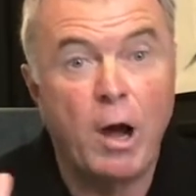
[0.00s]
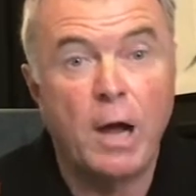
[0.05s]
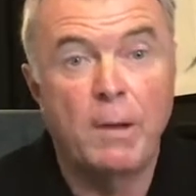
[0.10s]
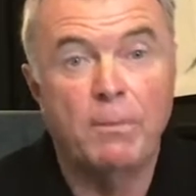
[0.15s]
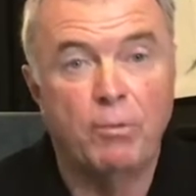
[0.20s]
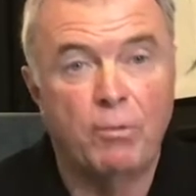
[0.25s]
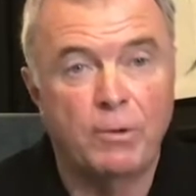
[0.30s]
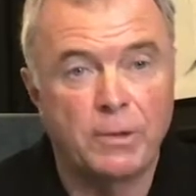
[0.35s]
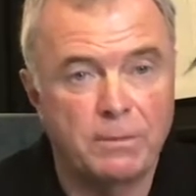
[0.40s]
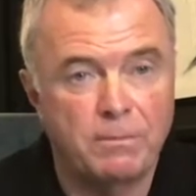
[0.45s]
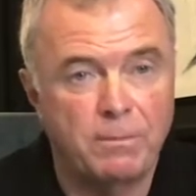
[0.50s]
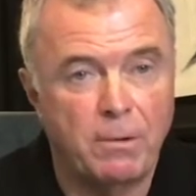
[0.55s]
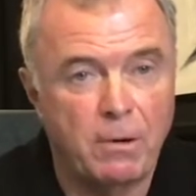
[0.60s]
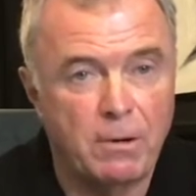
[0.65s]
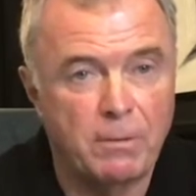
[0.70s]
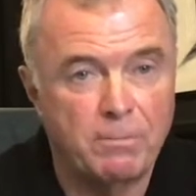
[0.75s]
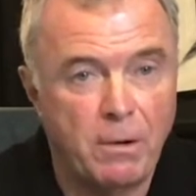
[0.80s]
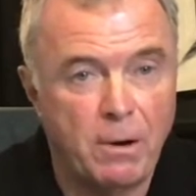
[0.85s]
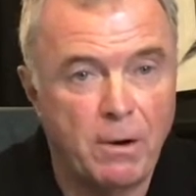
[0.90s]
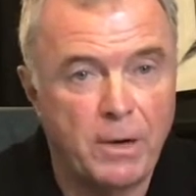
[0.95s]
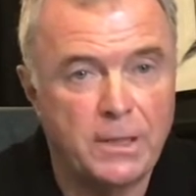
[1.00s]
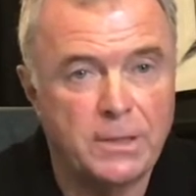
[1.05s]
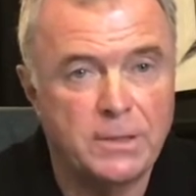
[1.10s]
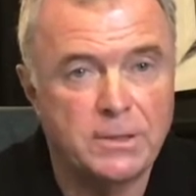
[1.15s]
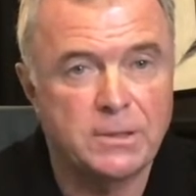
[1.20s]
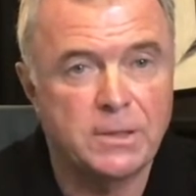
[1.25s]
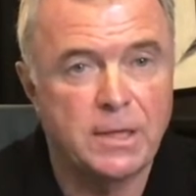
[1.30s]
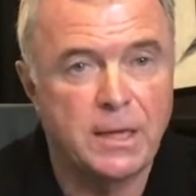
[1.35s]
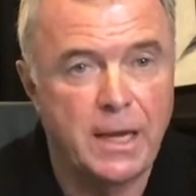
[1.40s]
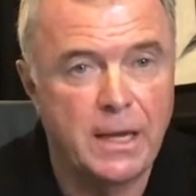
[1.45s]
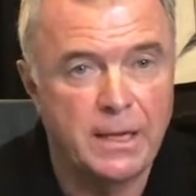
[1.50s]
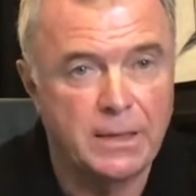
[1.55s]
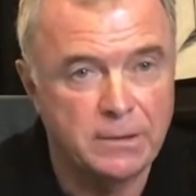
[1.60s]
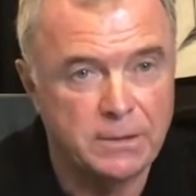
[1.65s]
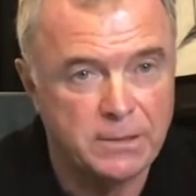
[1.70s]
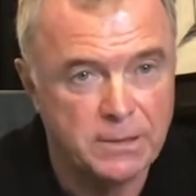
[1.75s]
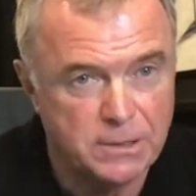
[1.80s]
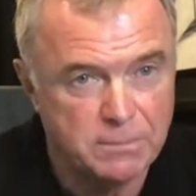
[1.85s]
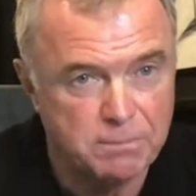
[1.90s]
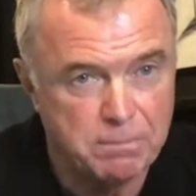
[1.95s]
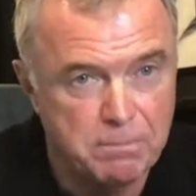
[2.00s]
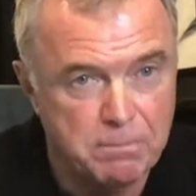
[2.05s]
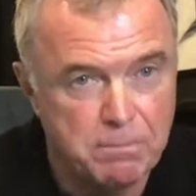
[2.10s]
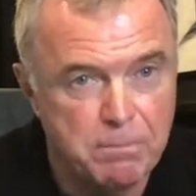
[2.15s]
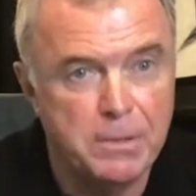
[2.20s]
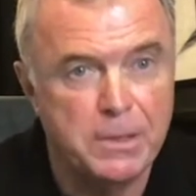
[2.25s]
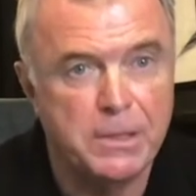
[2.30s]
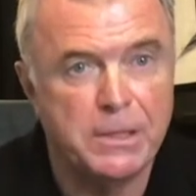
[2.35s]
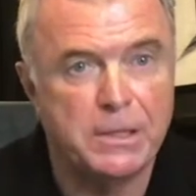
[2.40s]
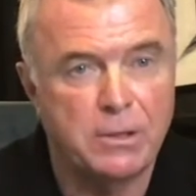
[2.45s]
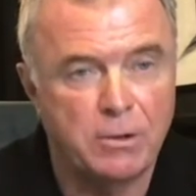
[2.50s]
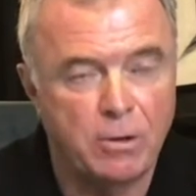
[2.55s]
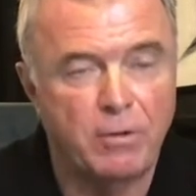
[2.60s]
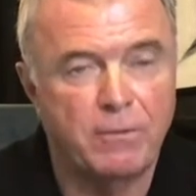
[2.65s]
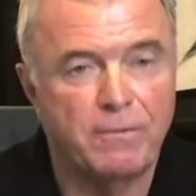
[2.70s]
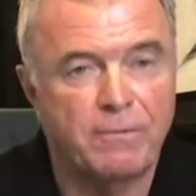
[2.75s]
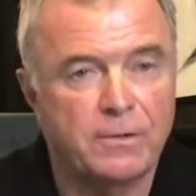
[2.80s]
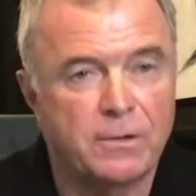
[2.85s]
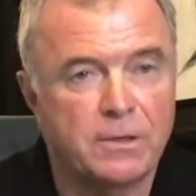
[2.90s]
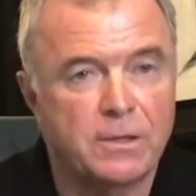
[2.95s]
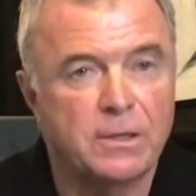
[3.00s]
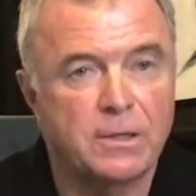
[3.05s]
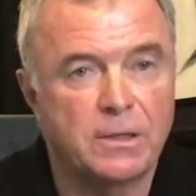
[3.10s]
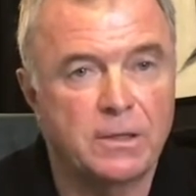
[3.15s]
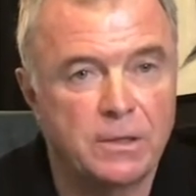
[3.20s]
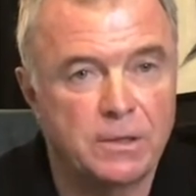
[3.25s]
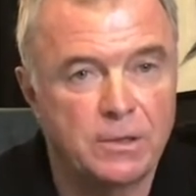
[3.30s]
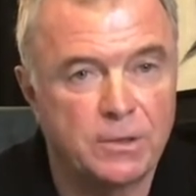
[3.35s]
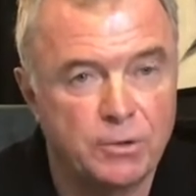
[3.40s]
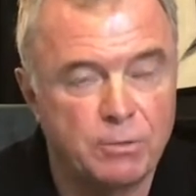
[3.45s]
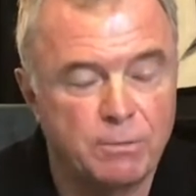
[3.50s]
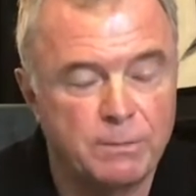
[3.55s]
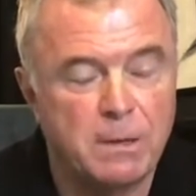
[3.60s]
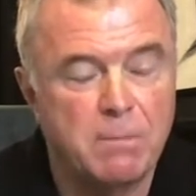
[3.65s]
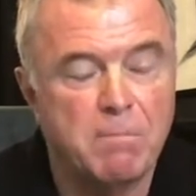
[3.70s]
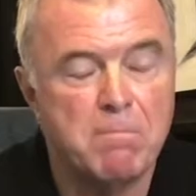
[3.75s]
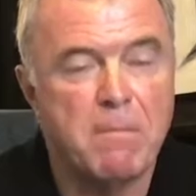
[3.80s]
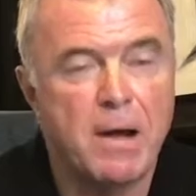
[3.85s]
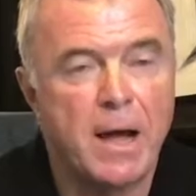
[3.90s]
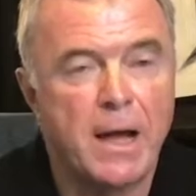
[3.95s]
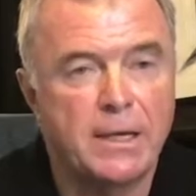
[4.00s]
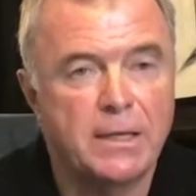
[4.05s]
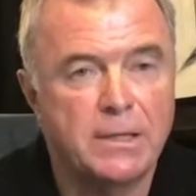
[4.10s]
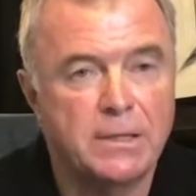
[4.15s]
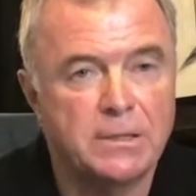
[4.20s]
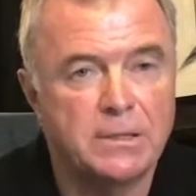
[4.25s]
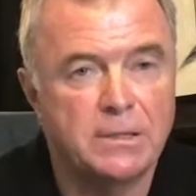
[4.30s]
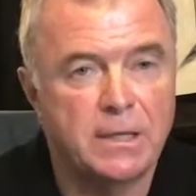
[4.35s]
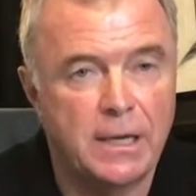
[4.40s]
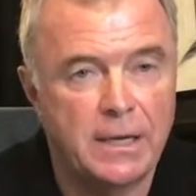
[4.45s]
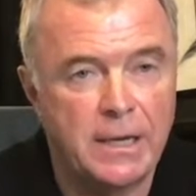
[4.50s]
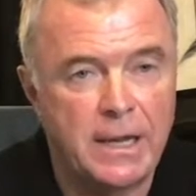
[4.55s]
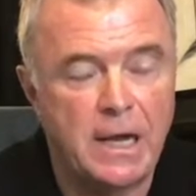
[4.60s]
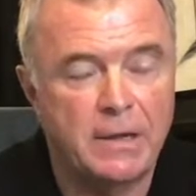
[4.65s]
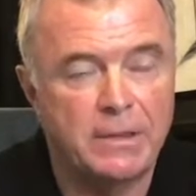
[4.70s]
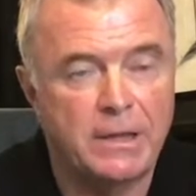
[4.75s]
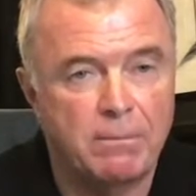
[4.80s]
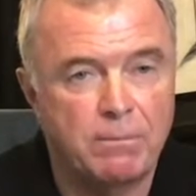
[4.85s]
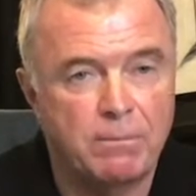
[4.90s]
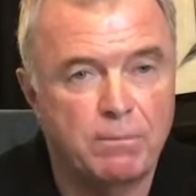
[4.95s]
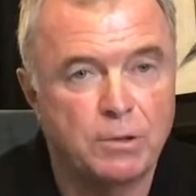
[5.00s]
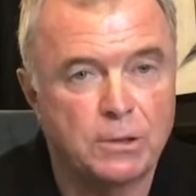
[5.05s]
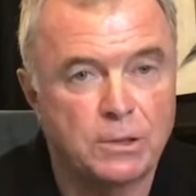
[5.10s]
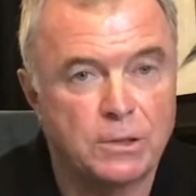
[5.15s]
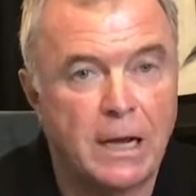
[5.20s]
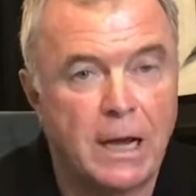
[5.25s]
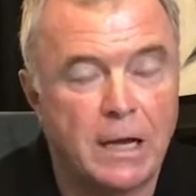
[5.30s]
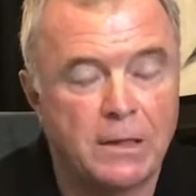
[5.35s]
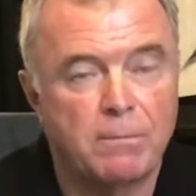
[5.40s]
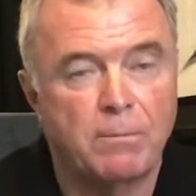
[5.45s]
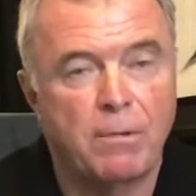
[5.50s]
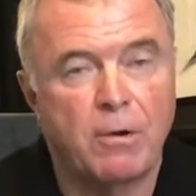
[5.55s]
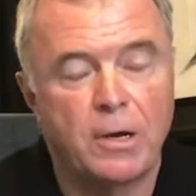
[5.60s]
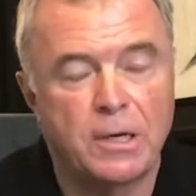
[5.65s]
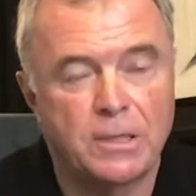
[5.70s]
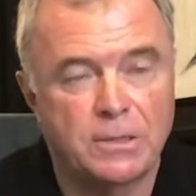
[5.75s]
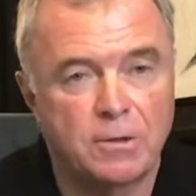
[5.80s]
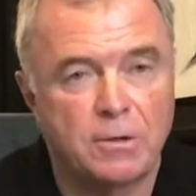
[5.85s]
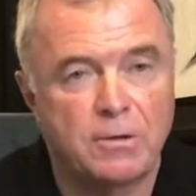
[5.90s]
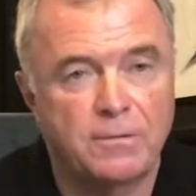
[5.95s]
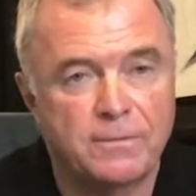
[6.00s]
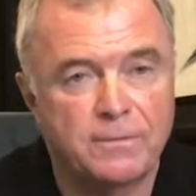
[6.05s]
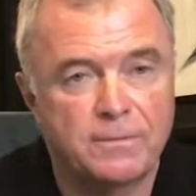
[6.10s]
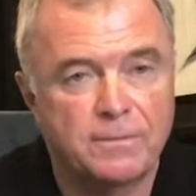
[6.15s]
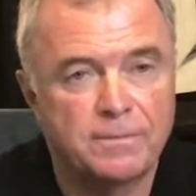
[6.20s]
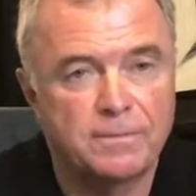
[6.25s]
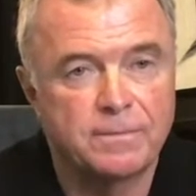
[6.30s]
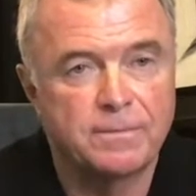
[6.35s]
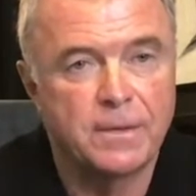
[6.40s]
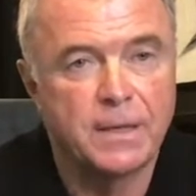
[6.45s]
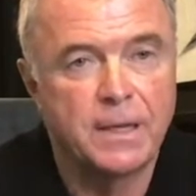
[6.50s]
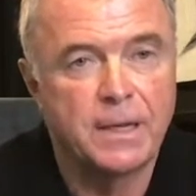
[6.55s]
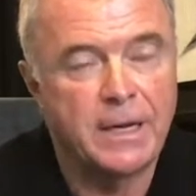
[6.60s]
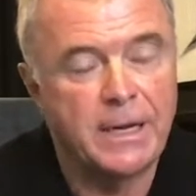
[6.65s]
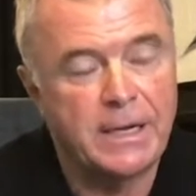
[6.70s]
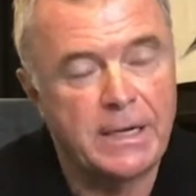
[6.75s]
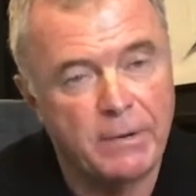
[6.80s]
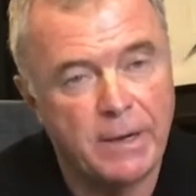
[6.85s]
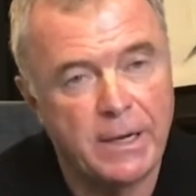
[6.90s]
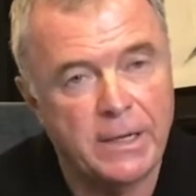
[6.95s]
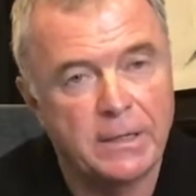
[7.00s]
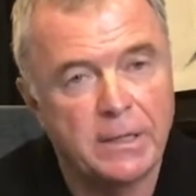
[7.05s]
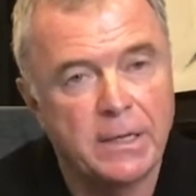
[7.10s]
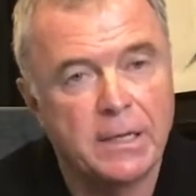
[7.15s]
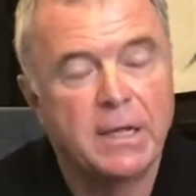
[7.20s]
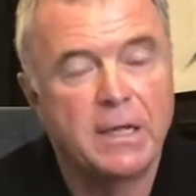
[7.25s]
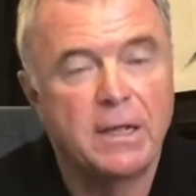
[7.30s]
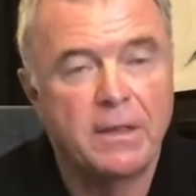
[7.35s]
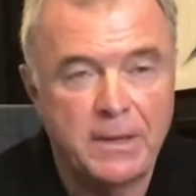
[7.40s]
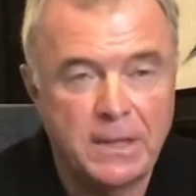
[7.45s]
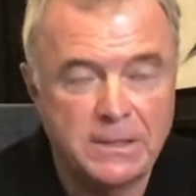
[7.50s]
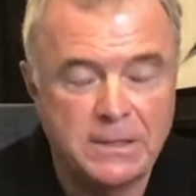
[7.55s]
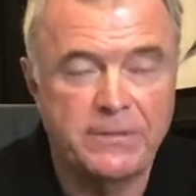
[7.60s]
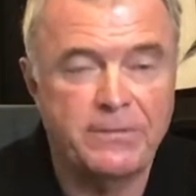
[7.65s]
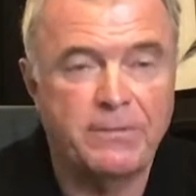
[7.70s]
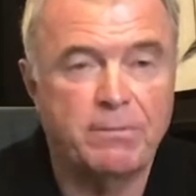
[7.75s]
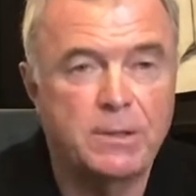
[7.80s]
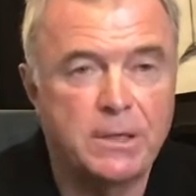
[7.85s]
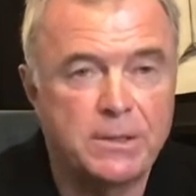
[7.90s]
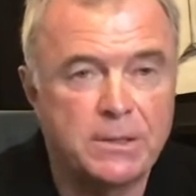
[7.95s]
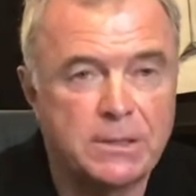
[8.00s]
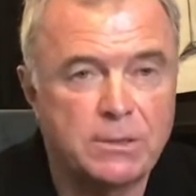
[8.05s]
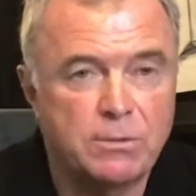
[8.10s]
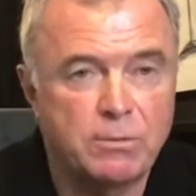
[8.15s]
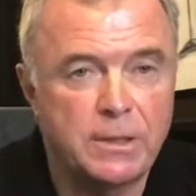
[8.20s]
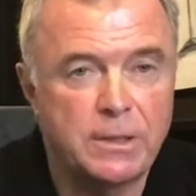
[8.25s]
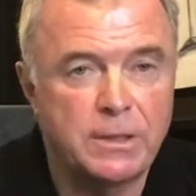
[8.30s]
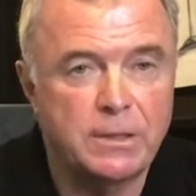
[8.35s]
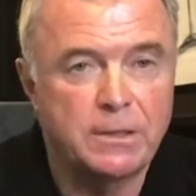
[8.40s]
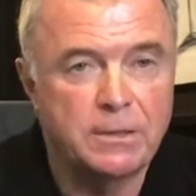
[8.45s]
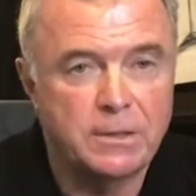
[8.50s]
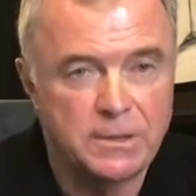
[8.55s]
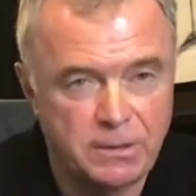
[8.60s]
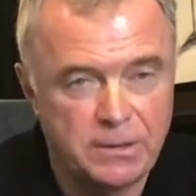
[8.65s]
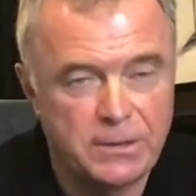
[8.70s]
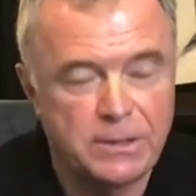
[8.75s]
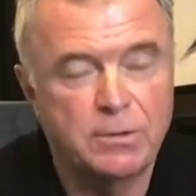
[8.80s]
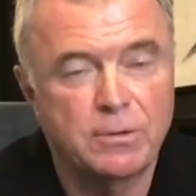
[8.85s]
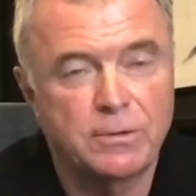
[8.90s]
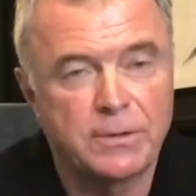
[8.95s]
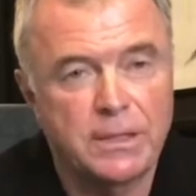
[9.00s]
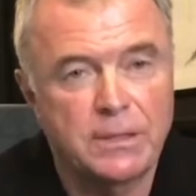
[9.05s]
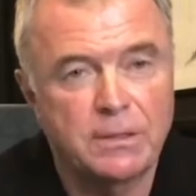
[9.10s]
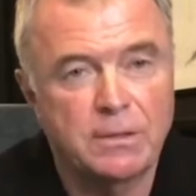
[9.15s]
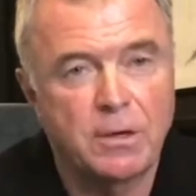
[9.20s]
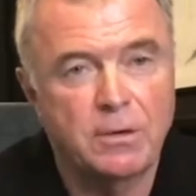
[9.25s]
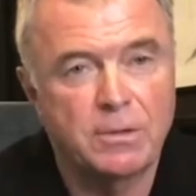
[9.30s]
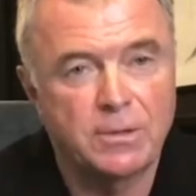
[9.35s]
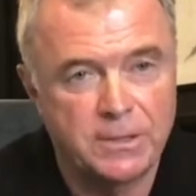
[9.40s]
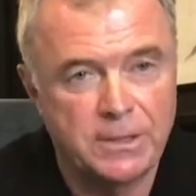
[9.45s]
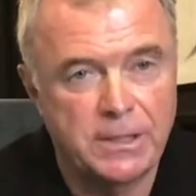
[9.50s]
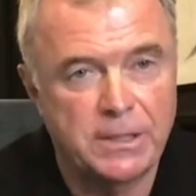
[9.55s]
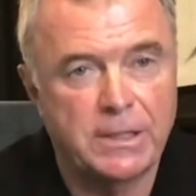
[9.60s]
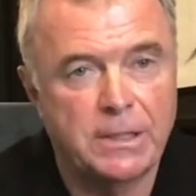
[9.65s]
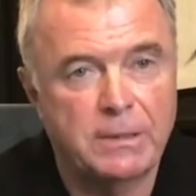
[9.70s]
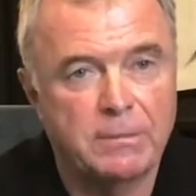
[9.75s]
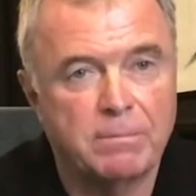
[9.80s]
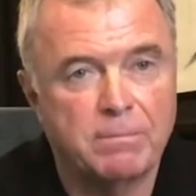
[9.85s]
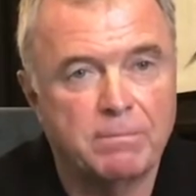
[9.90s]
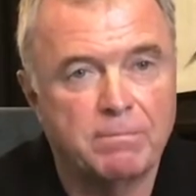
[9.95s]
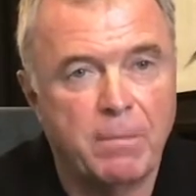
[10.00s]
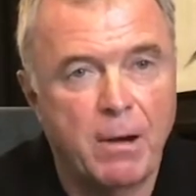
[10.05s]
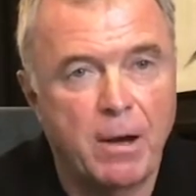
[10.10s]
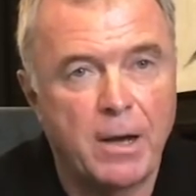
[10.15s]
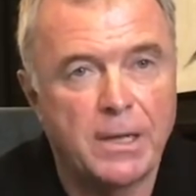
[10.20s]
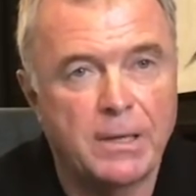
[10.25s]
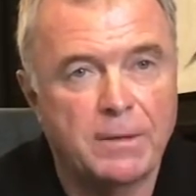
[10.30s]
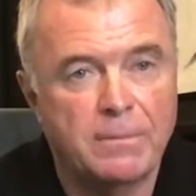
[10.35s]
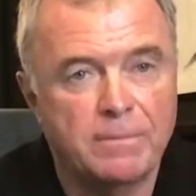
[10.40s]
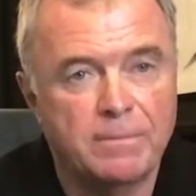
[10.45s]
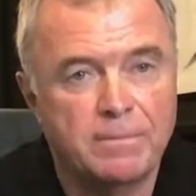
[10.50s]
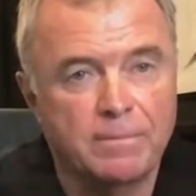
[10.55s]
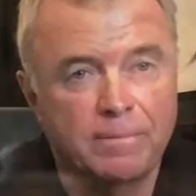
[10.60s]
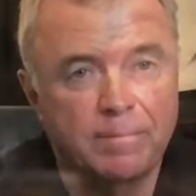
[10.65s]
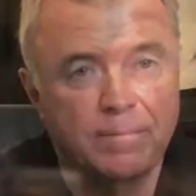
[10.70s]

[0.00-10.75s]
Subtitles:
eyeball your buyers and just be confident. You'll be amazed at how that puts other buyers off. Anyway, that's it for me this week. So until then, I'll see you then. Bye.